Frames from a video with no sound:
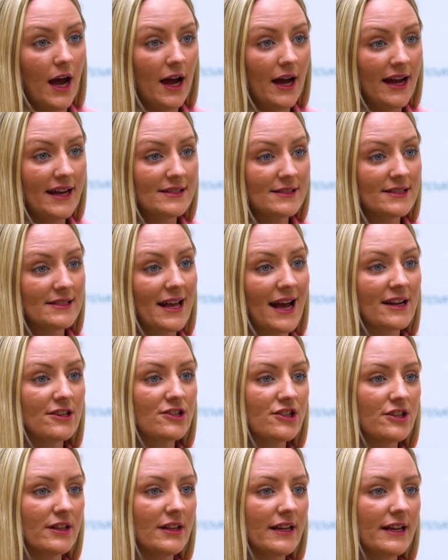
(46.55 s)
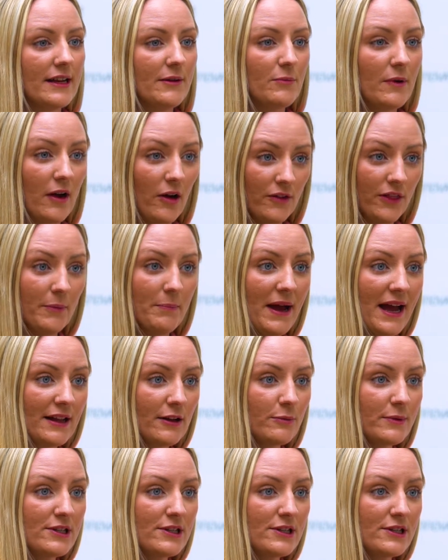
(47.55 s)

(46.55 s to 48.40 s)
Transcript: internationally. On the panel,